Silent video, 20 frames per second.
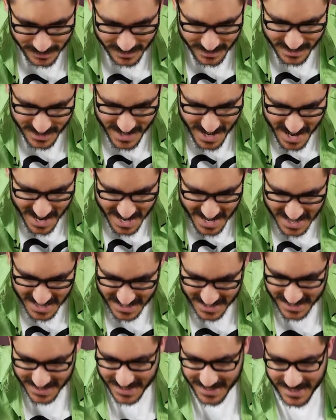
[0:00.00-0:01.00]

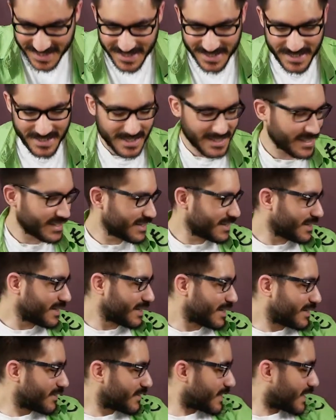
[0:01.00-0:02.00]
Nice.
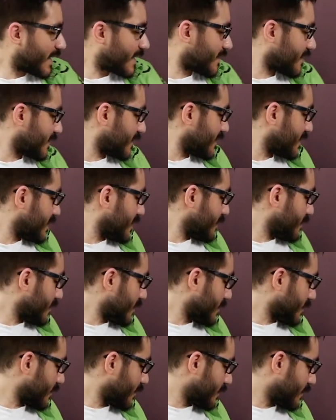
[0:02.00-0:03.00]
You can actually see one
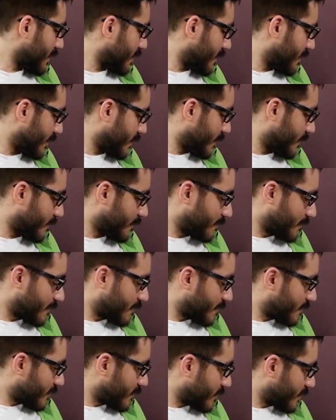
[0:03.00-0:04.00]
of them here,
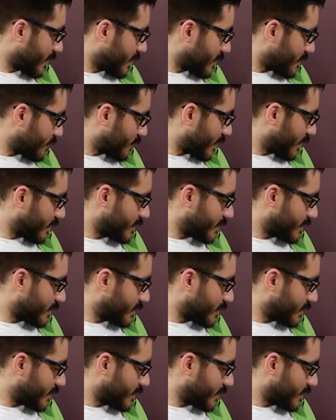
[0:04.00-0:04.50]
as well